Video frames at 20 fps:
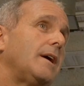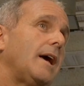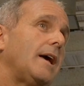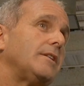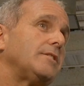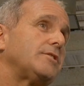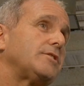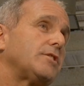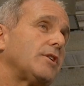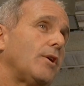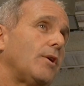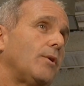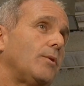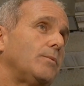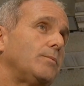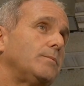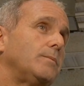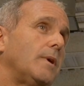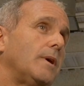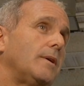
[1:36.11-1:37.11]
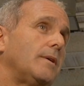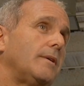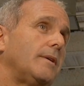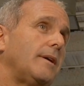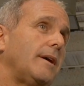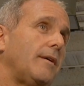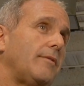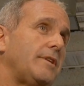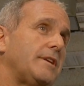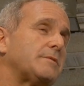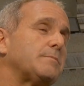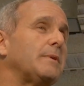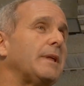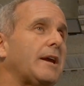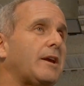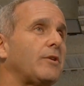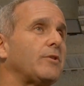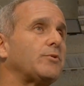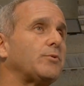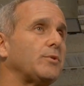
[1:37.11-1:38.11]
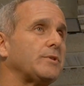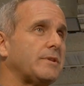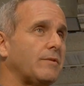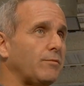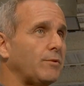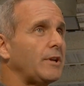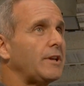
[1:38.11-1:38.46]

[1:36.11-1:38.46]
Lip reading: And so these molecular tools have